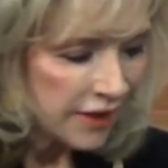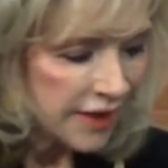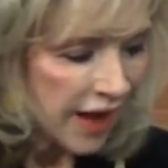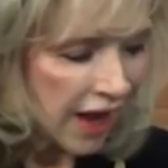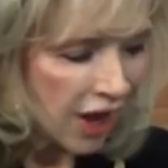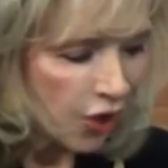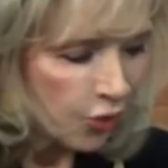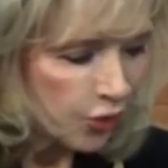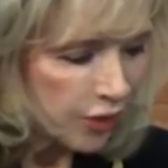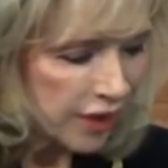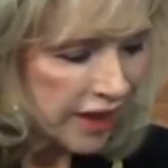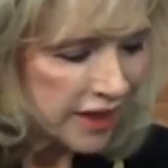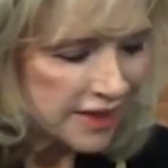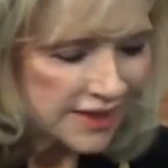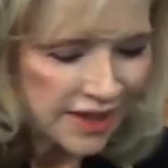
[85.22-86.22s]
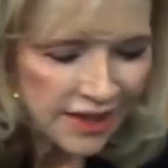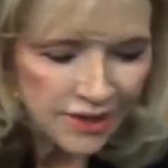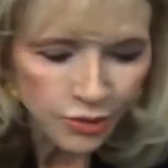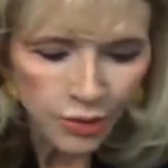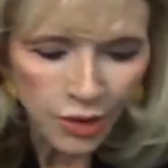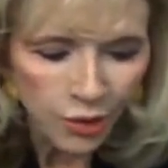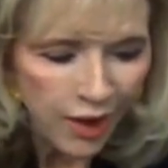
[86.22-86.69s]
Now, he
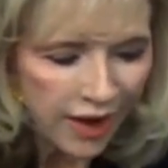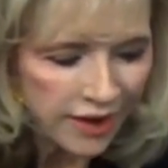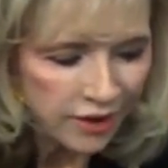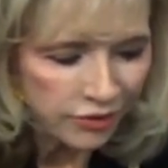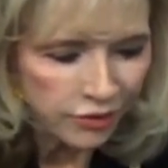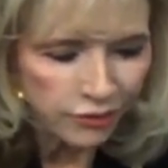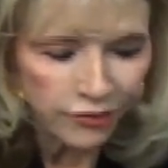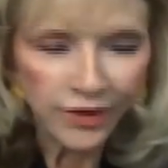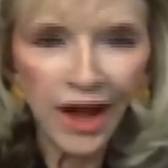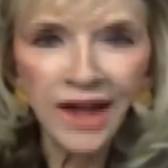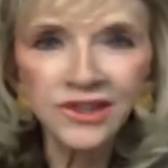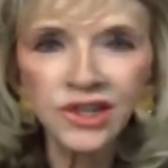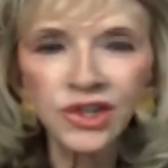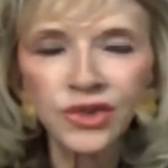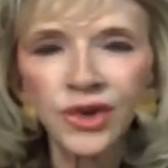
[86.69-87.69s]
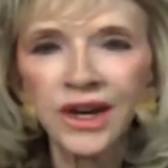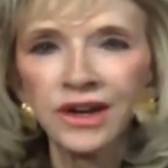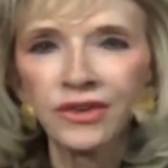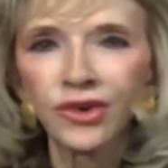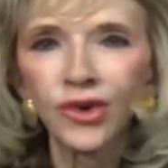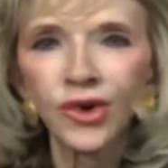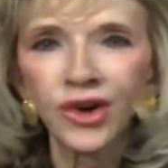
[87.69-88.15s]
said we want to
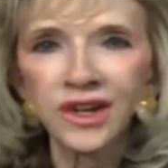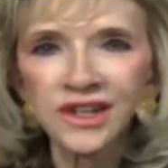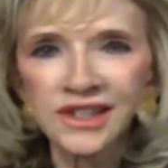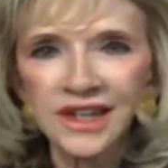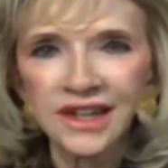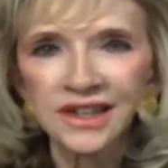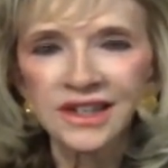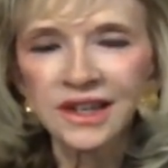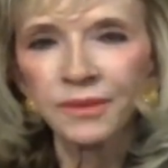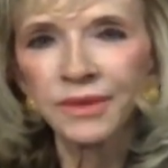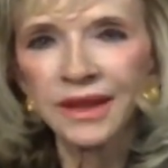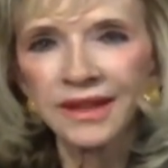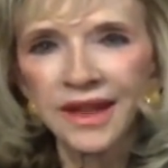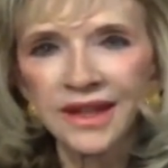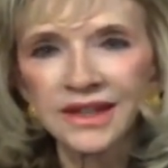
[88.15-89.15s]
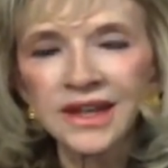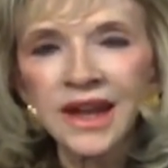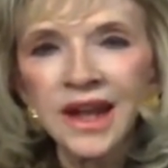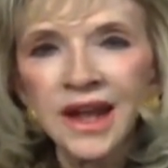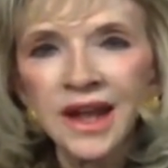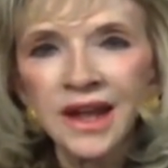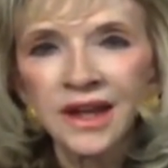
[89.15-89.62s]
concentrate, of course, on something that
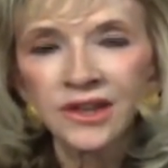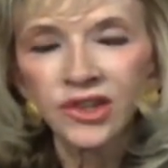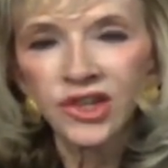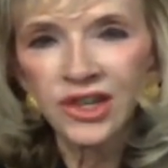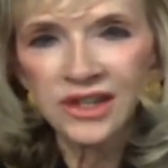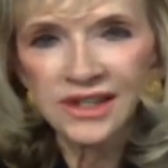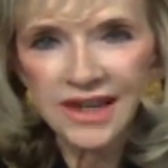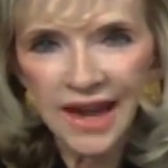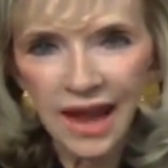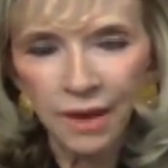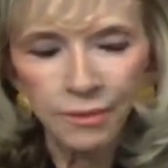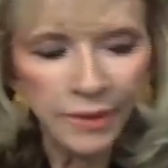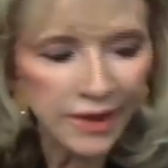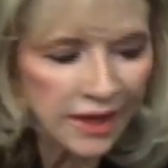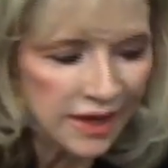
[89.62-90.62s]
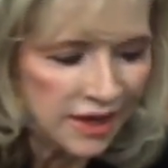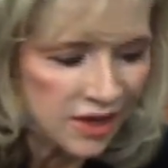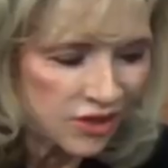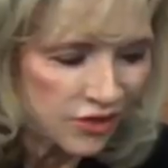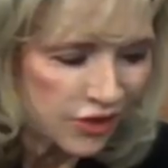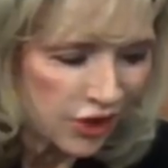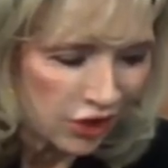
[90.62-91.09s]
just happened and
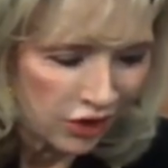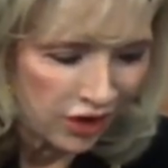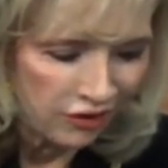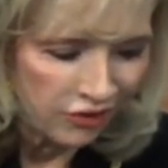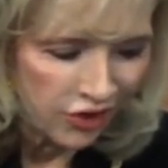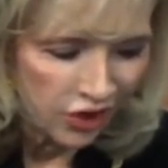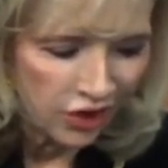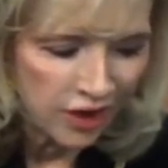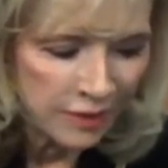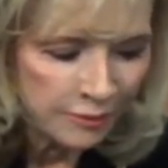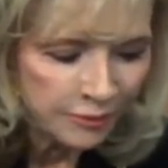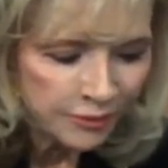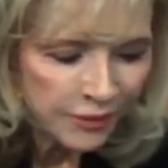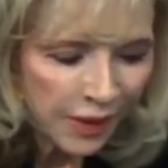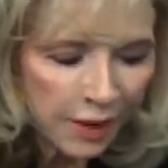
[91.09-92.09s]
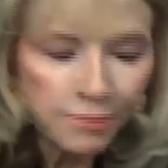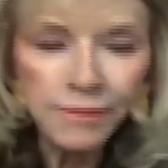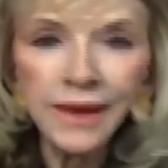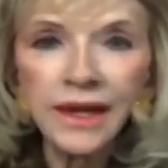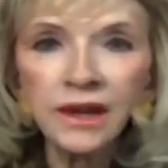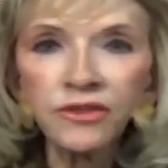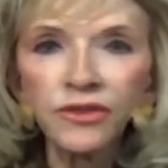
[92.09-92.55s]
is very, very
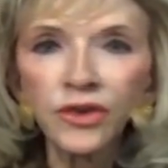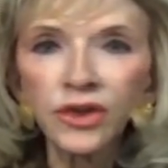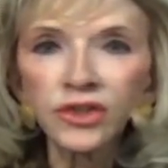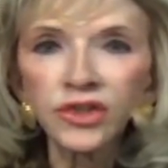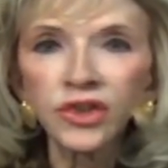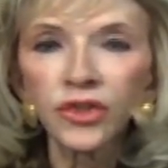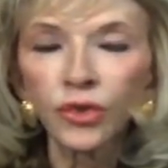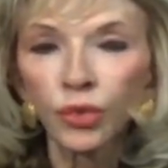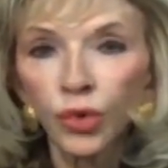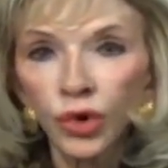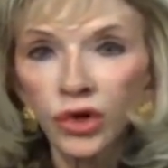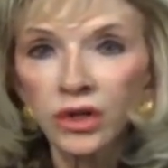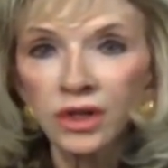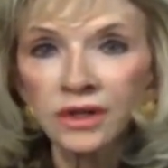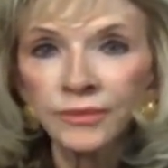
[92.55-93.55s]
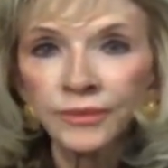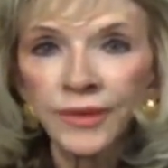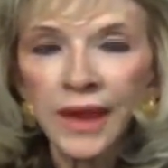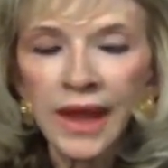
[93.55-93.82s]
meaningful to the world.